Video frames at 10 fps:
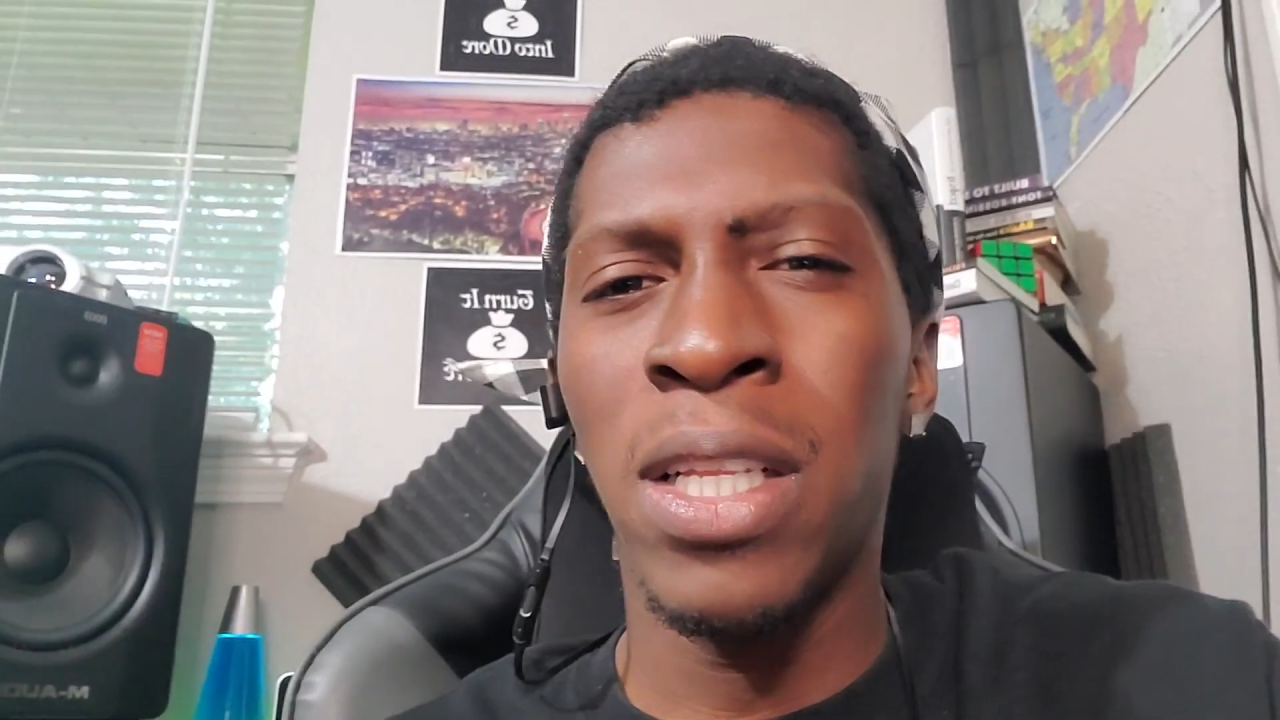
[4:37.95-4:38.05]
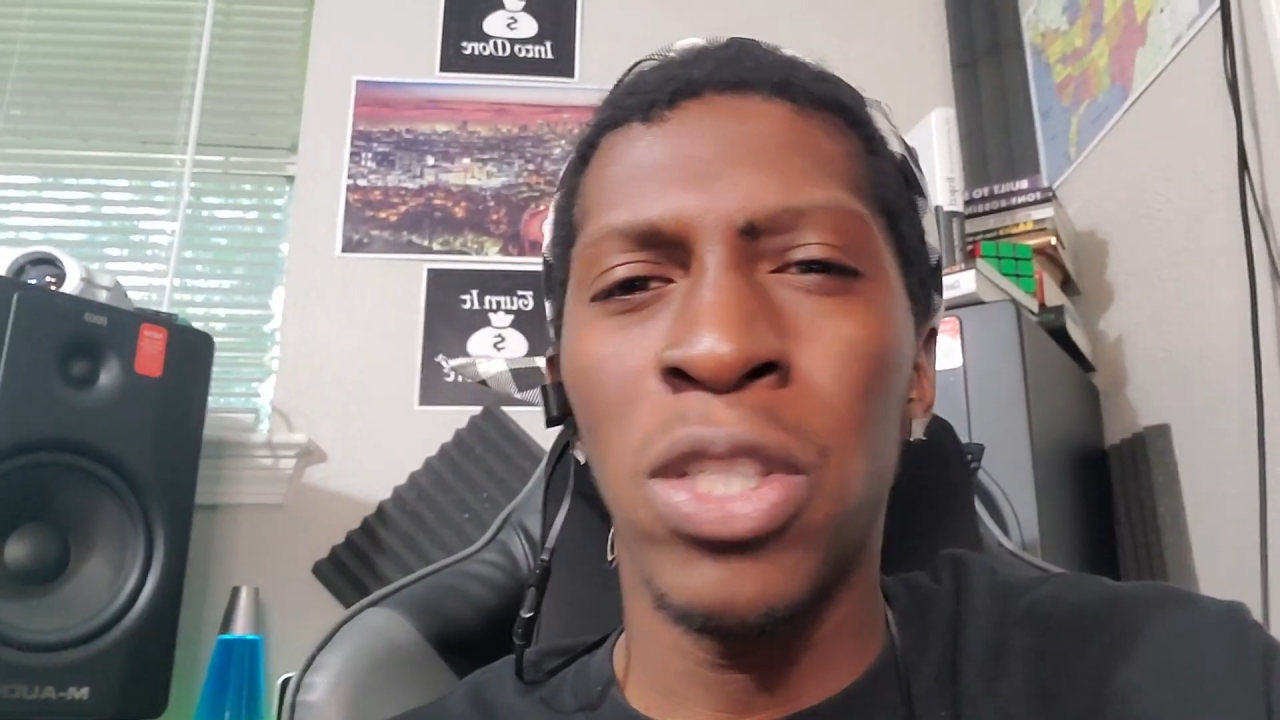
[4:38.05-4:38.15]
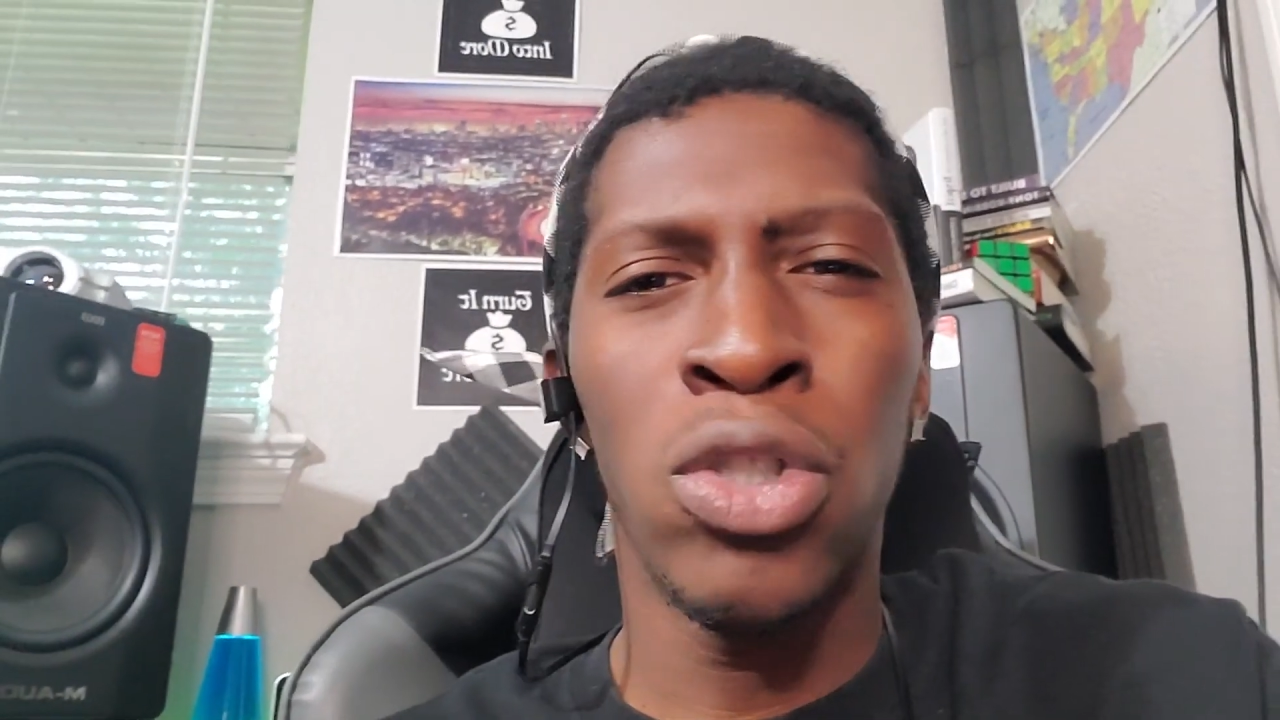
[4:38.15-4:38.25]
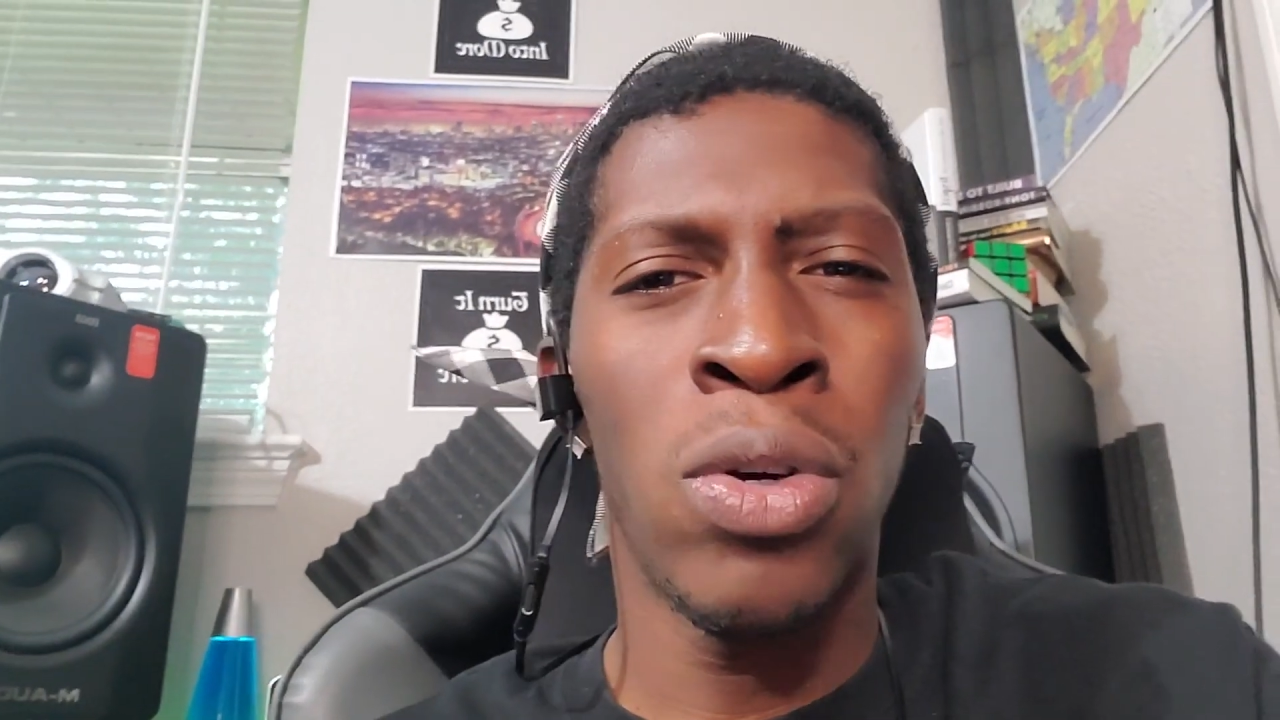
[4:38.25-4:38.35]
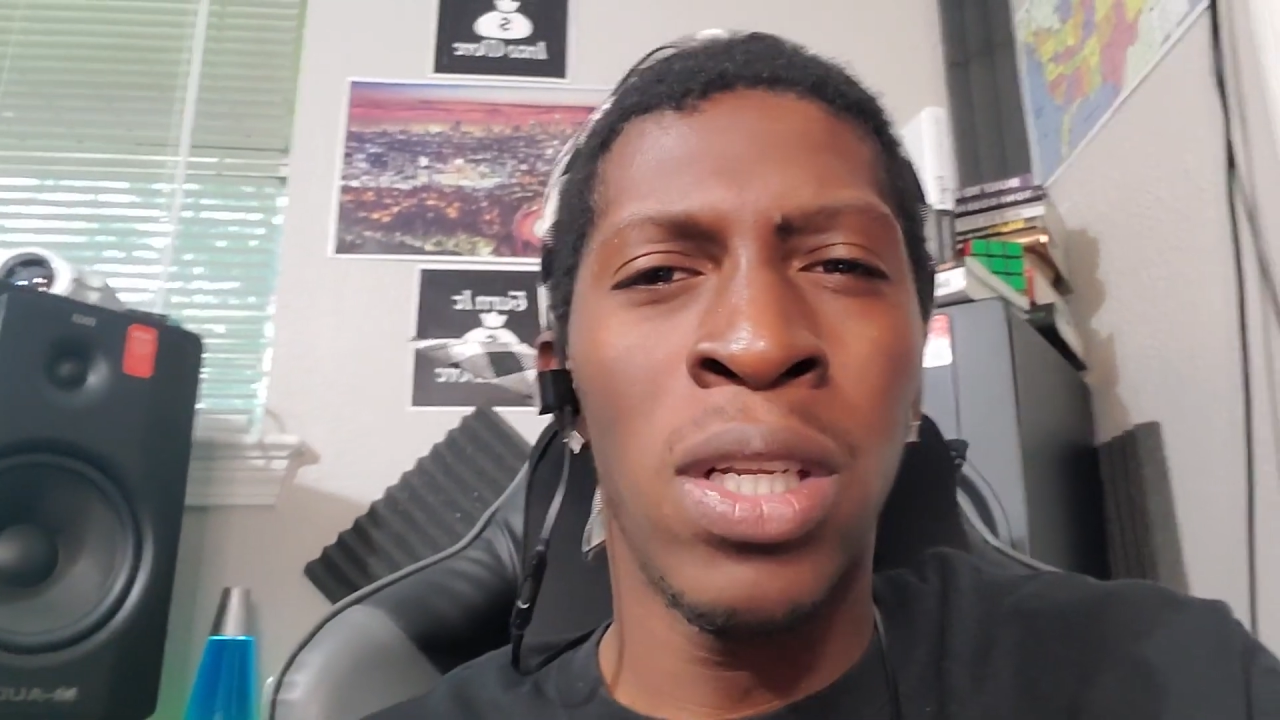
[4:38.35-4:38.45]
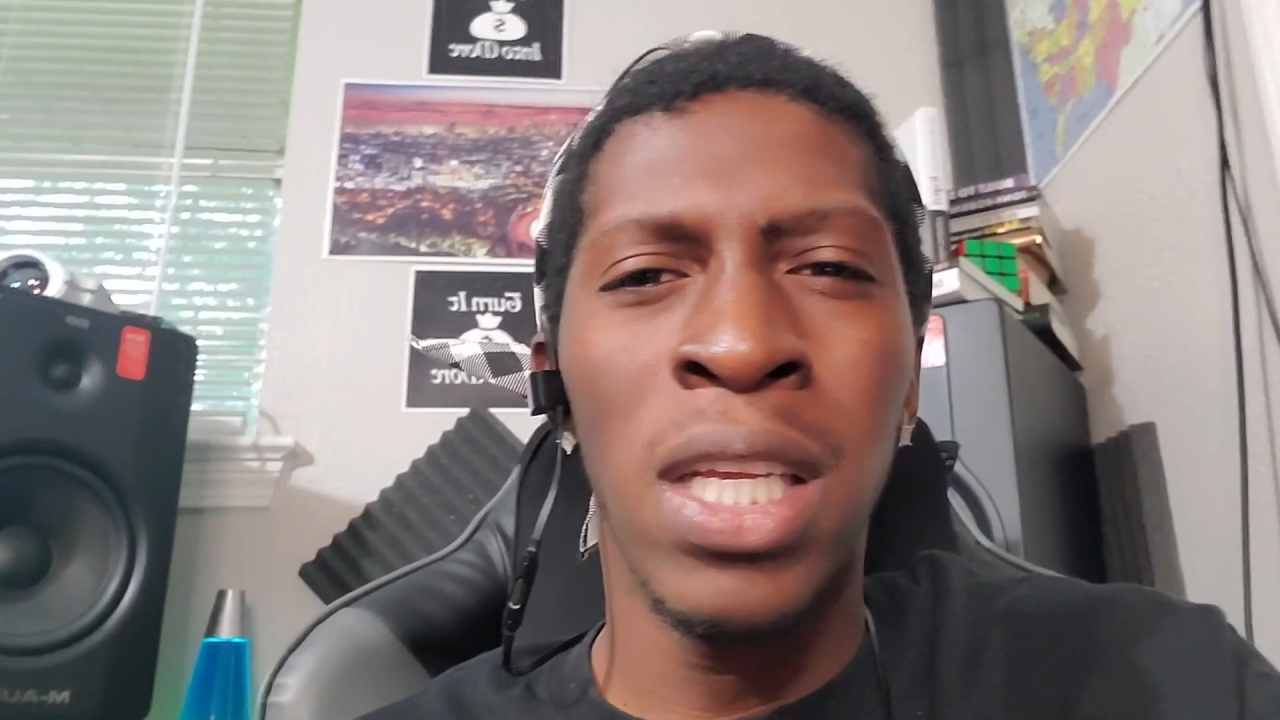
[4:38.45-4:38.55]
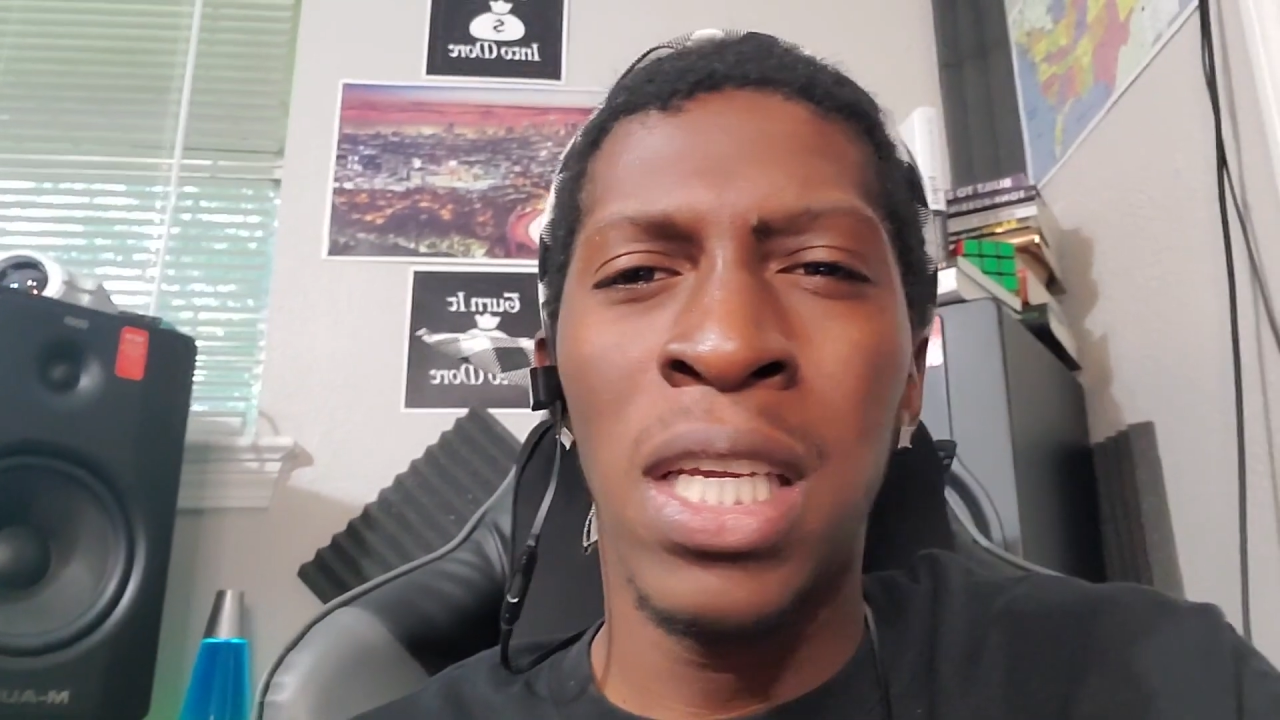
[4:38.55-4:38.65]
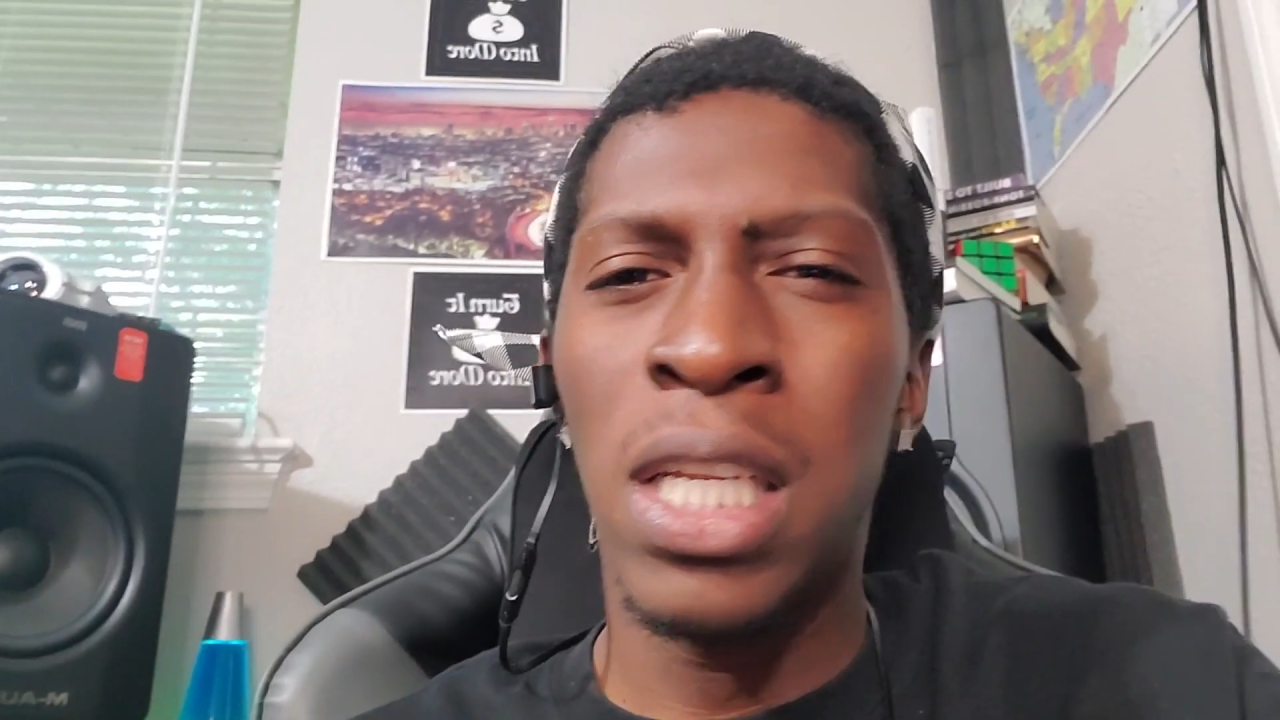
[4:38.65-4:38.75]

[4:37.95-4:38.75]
join in.